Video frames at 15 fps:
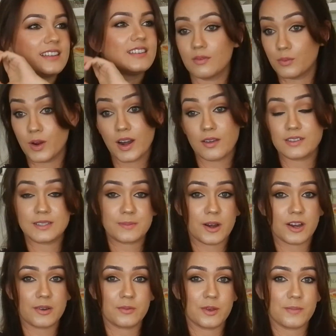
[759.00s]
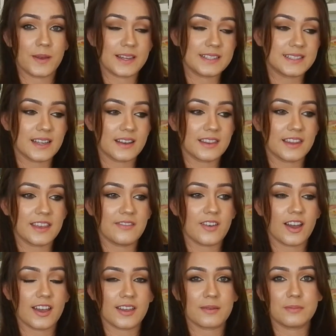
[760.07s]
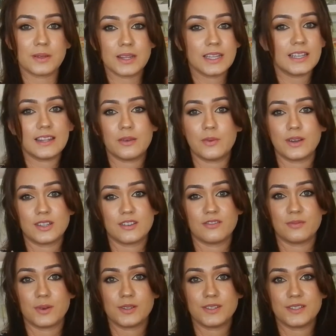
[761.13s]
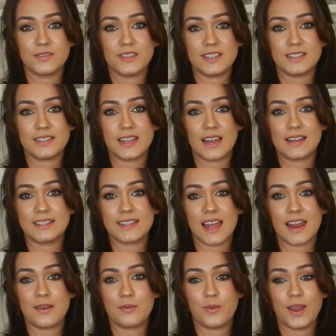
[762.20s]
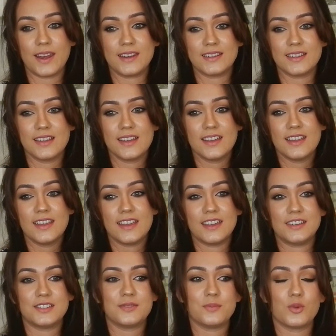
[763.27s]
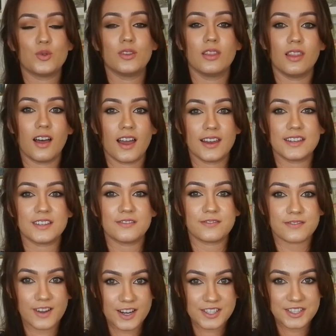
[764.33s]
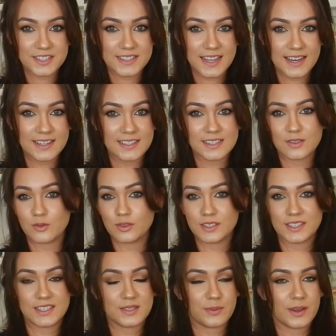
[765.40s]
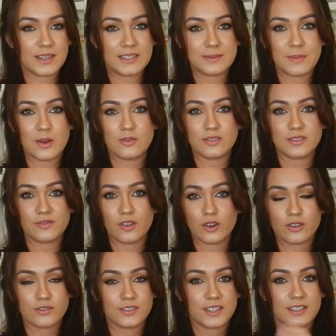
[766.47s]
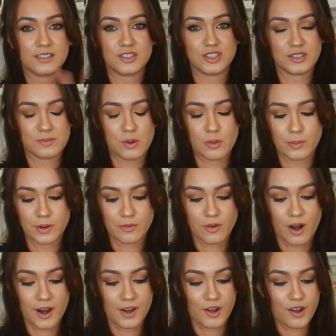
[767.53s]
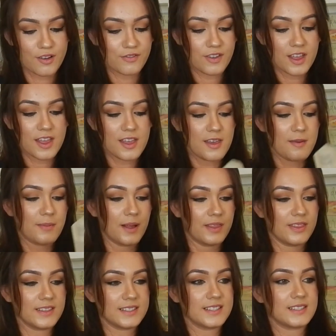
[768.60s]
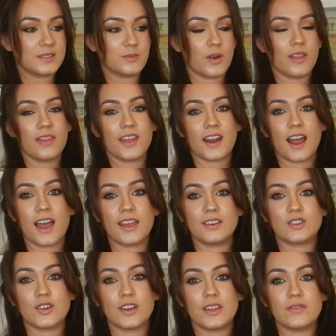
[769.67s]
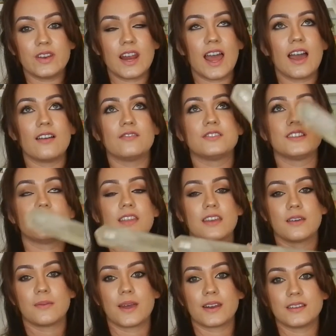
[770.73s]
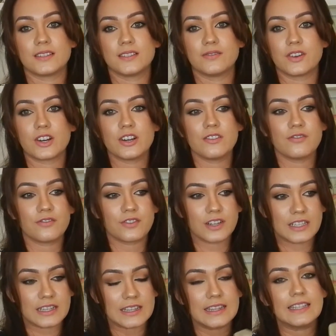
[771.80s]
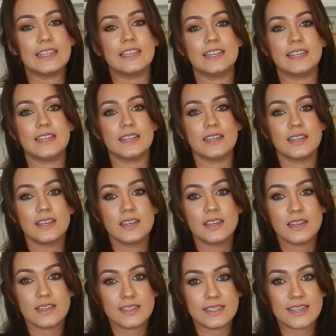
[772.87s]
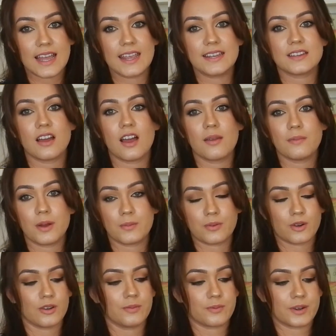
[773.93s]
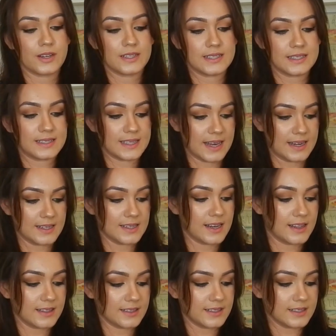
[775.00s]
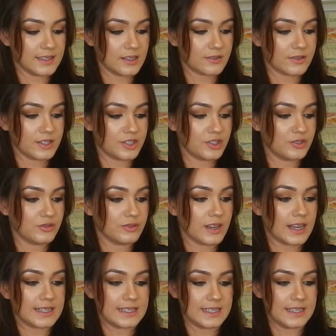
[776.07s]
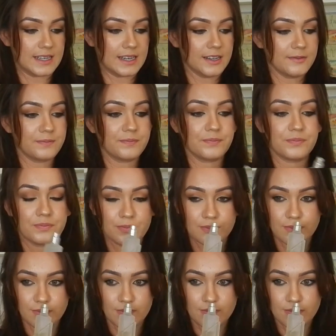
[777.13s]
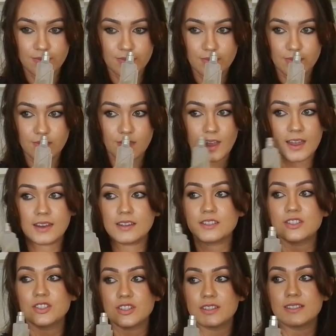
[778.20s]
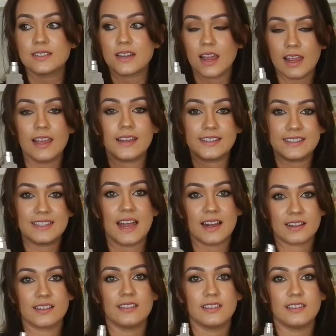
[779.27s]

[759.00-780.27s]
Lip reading: when I was pregnant with my son Levi, I completely went off most of these scents and went into more lighter, fresh scents. All these sweet smells, floral scents just put me right off. But this is one that I don't even have to think about. It's a very clean, daytime appropriate scent. Now this is the original Gardenia, and it's just exactly